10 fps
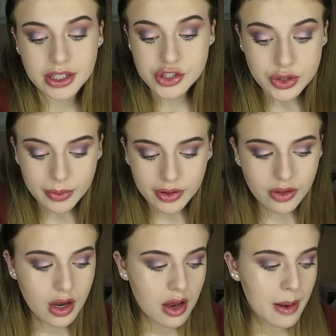an issue with,
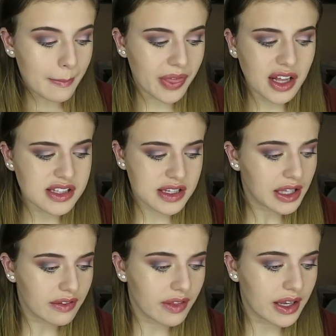but that's
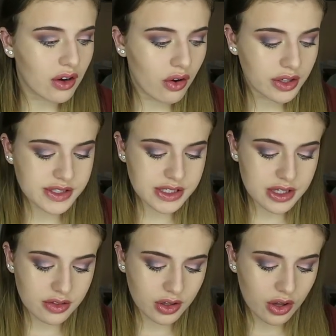it. Like
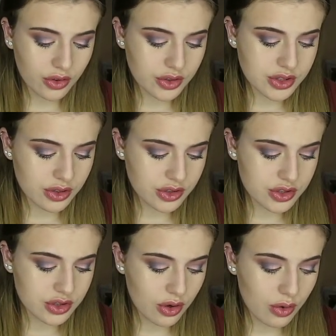honestly, the colors are
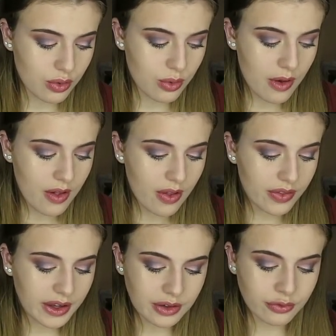so
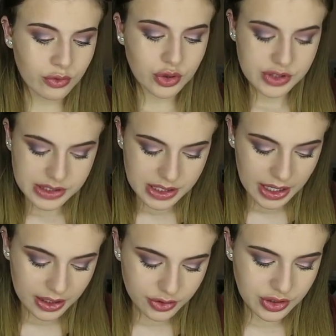like
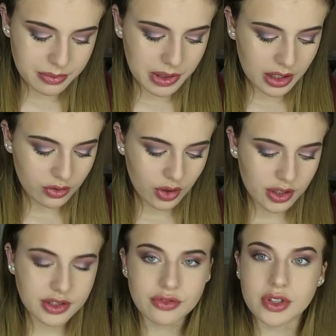versatile. You can make a lot
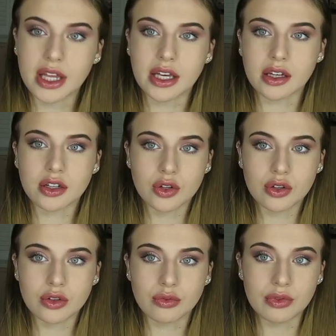of different like
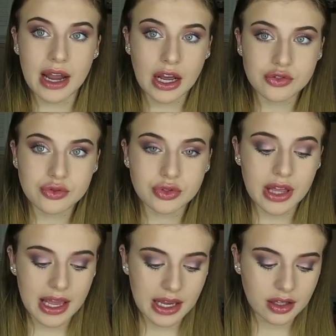natural
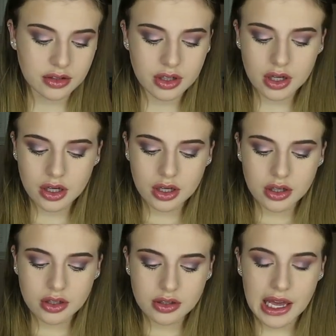and
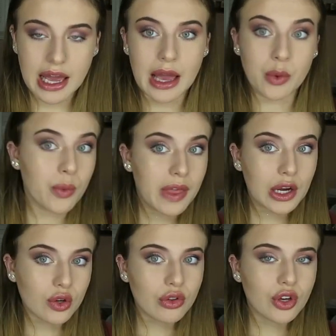out
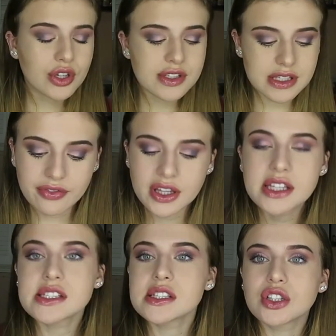there looks. I feel like
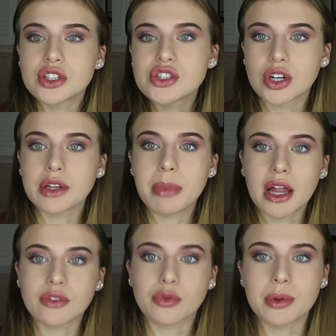this is a good starting
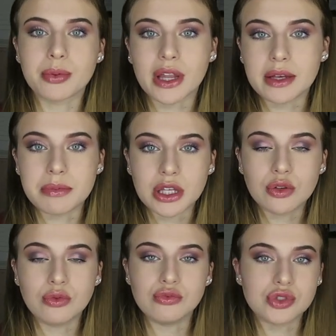palette for people like me
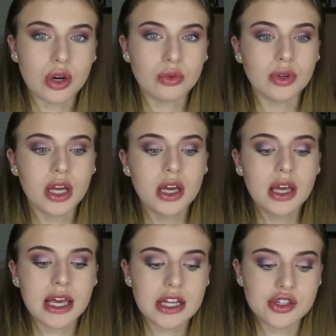who don't
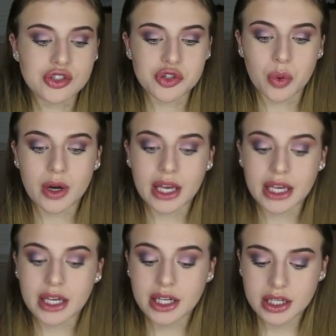
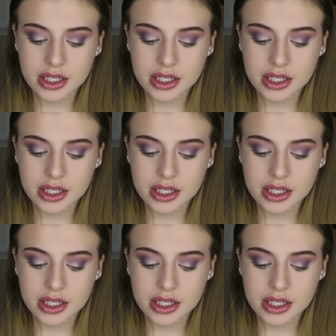enjoy